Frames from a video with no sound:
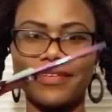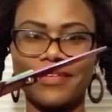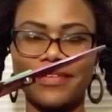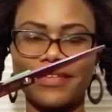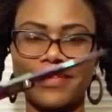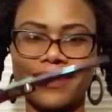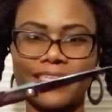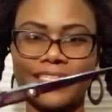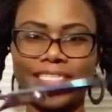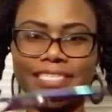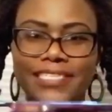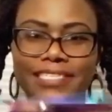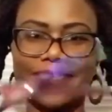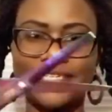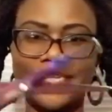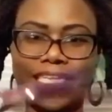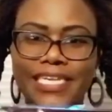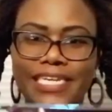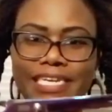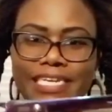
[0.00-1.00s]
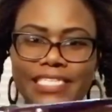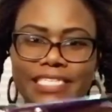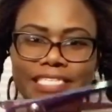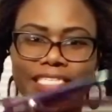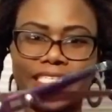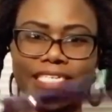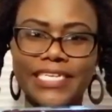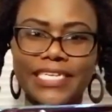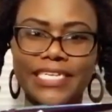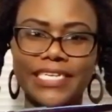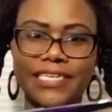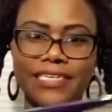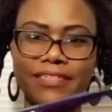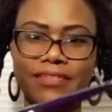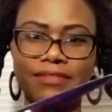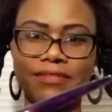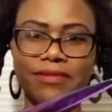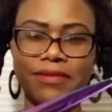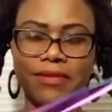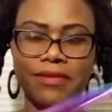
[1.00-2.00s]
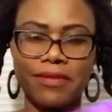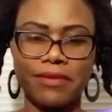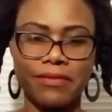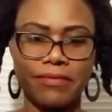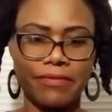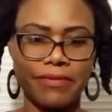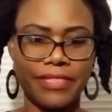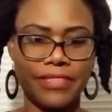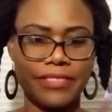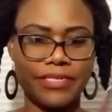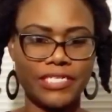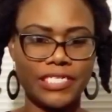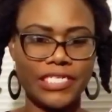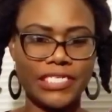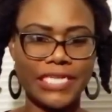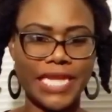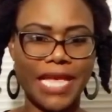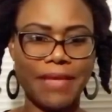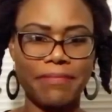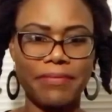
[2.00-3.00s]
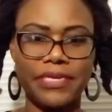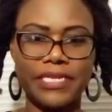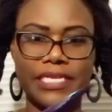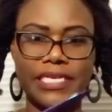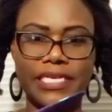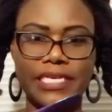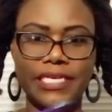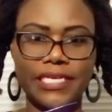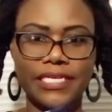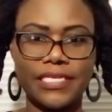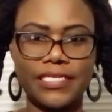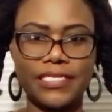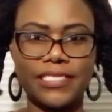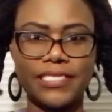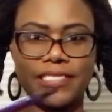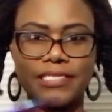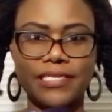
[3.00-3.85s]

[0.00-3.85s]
It's stainless steel with Japanese,